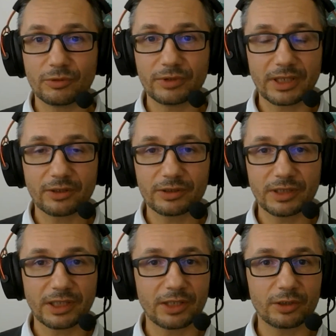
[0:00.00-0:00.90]
They
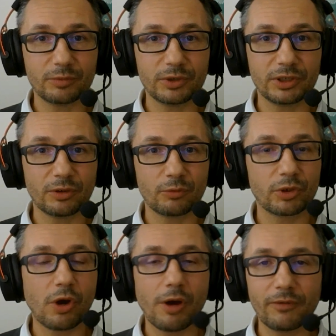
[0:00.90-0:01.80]
cannot be
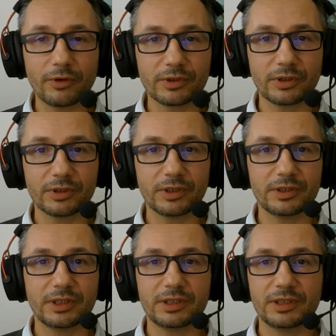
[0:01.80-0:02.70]
recovered
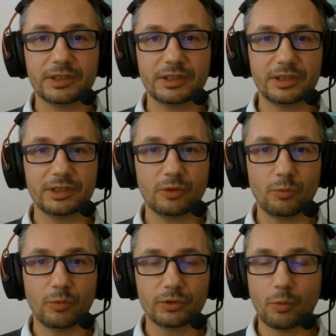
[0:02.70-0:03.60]
in
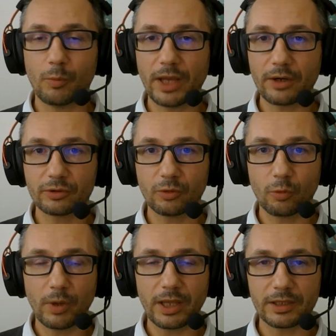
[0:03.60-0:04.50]
no matter, no
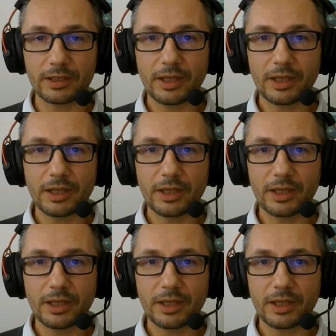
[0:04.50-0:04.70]
way.